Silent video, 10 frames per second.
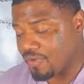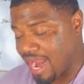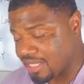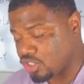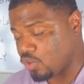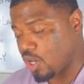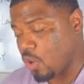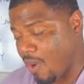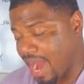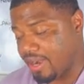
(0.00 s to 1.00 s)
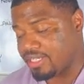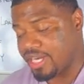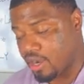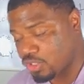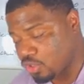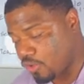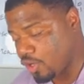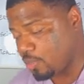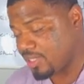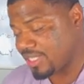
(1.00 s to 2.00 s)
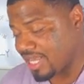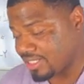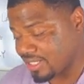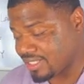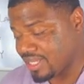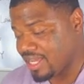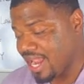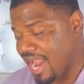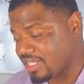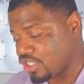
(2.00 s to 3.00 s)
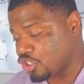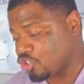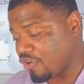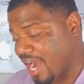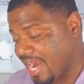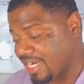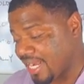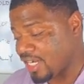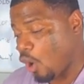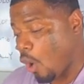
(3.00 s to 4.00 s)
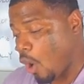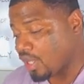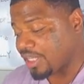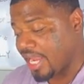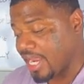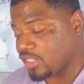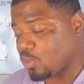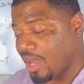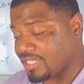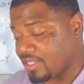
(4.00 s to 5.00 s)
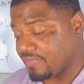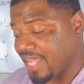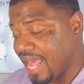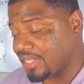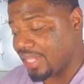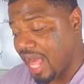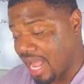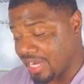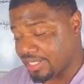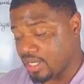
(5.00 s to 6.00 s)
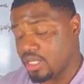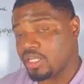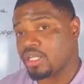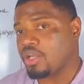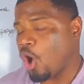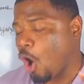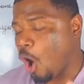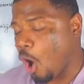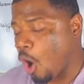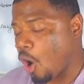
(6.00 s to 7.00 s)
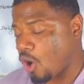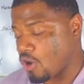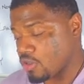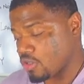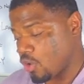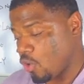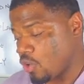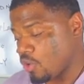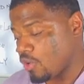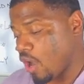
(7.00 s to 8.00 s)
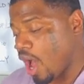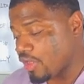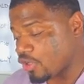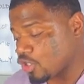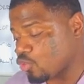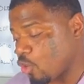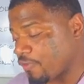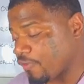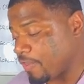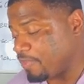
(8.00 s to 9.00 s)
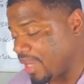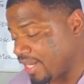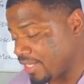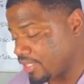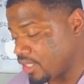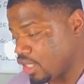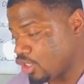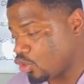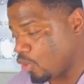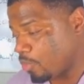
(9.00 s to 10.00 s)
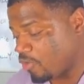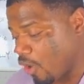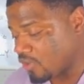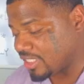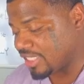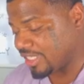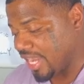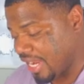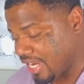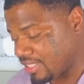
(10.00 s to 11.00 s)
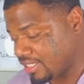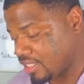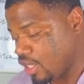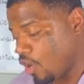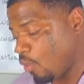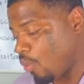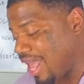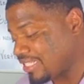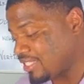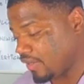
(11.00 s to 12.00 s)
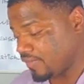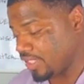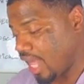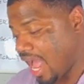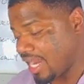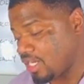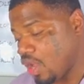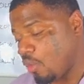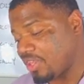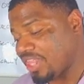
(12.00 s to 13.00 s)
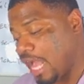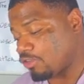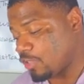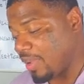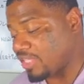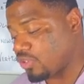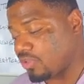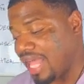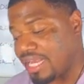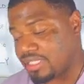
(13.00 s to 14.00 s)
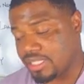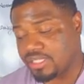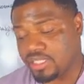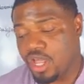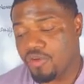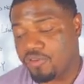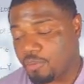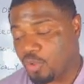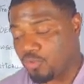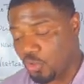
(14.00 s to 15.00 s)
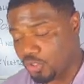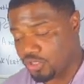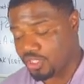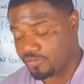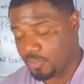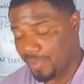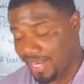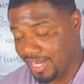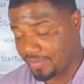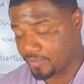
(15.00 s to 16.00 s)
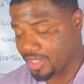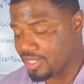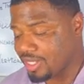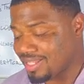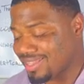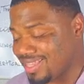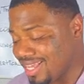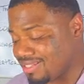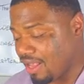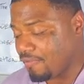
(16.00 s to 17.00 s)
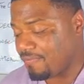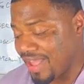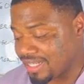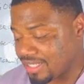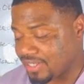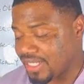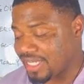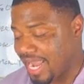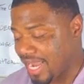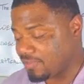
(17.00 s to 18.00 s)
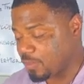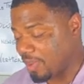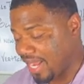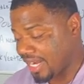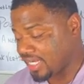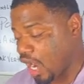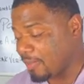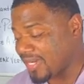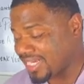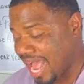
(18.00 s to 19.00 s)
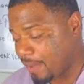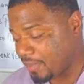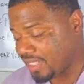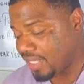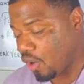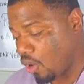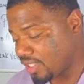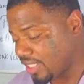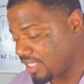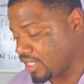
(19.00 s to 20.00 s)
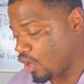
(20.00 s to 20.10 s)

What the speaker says: rights to acquire territorial possessions and to trade in all lands west of that line. All others were forbidden to approach the lands west of the line without special license from the rulers of Spain. This effectively gave Spain a monopoly on the